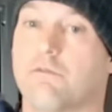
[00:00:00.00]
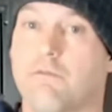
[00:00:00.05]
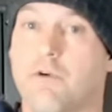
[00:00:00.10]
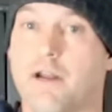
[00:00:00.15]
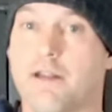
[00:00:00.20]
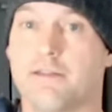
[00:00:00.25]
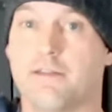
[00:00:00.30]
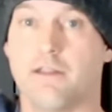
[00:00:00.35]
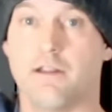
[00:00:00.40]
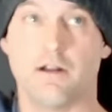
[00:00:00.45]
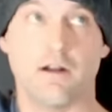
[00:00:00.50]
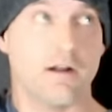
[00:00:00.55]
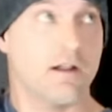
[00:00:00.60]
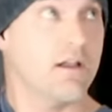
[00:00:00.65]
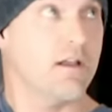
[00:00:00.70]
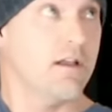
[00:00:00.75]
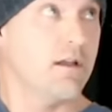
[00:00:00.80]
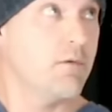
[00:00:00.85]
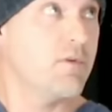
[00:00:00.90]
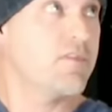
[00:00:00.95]
right there.
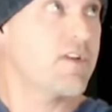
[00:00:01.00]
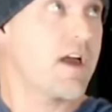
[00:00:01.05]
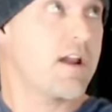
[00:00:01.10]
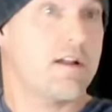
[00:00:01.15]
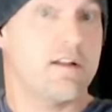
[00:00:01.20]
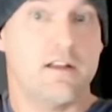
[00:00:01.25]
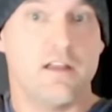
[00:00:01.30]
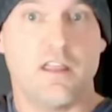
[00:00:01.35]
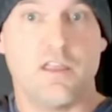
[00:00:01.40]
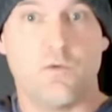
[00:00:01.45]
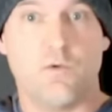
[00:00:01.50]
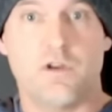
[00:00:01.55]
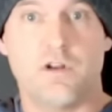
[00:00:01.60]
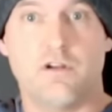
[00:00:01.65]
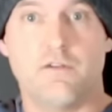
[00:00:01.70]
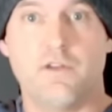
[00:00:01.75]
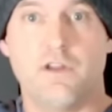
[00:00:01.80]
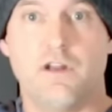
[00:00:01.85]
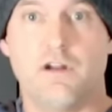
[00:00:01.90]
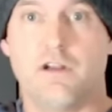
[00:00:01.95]
We've got another one
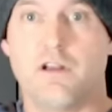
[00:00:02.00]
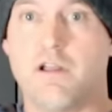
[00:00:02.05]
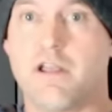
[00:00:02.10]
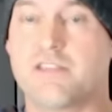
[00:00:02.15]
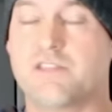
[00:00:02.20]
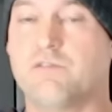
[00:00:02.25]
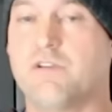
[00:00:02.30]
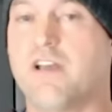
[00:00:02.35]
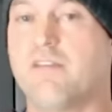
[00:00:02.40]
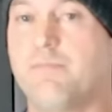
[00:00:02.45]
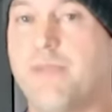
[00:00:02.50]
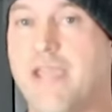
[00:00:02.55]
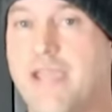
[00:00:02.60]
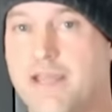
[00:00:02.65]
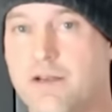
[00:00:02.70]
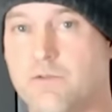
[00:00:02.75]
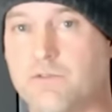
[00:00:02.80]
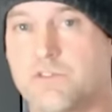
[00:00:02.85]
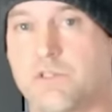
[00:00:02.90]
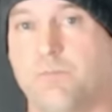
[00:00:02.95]
over here. Now I still have
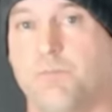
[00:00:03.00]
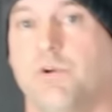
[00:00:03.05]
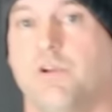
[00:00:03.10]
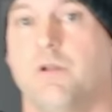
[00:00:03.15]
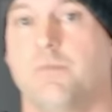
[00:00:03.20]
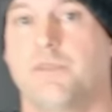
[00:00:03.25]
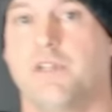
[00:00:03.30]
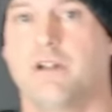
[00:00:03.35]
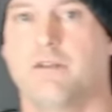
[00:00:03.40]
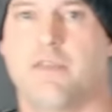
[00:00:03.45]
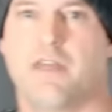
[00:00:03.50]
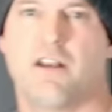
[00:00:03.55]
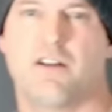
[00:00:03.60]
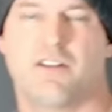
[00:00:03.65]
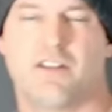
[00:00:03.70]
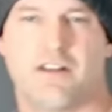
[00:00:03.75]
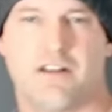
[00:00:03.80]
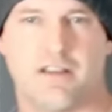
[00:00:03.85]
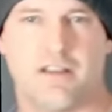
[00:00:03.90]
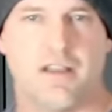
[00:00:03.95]
panels to put up there that are
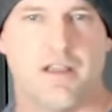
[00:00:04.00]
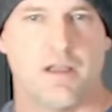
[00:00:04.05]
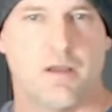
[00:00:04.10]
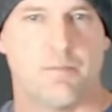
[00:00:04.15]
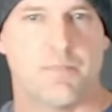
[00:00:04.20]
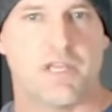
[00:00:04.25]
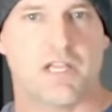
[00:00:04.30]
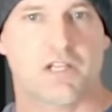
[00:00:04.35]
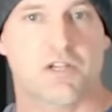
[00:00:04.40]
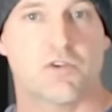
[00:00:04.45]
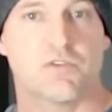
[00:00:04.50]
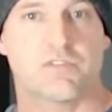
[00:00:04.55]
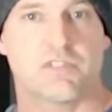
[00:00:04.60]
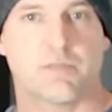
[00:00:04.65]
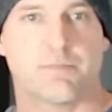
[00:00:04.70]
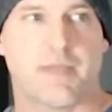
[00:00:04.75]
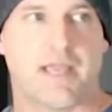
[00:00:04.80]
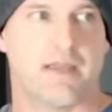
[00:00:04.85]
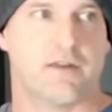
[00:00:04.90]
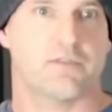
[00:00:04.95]
gonna be
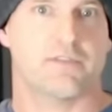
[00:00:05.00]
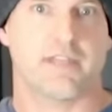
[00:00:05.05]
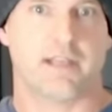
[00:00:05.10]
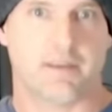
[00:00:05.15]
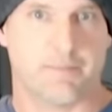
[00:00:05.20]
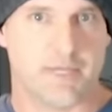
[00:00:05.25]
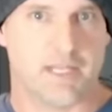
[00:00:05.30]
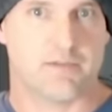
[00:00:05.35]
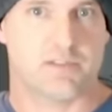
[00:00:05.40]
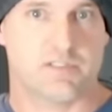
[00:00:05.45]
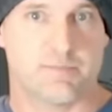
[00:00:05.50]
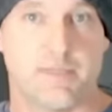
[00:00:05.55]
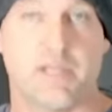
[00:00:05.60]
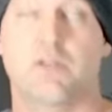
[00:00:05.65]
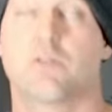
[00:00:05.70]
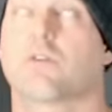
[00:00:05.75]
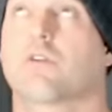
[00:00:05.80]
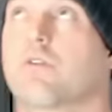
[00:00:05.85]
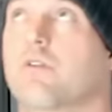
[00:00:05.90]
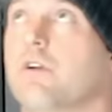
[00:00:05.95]
acoustic panels like a big
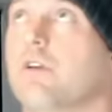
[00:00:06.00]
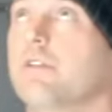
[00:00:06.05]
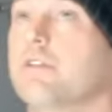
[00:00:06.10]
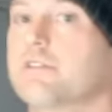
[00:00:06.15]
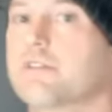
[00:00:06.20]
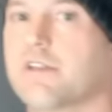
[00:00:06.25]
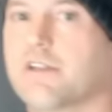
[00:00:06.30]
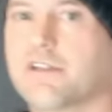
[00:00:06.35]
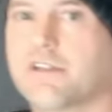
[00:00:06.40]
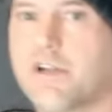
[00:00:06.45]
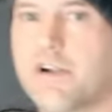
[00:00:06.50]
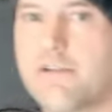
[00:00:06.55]
speaker grill that's gonna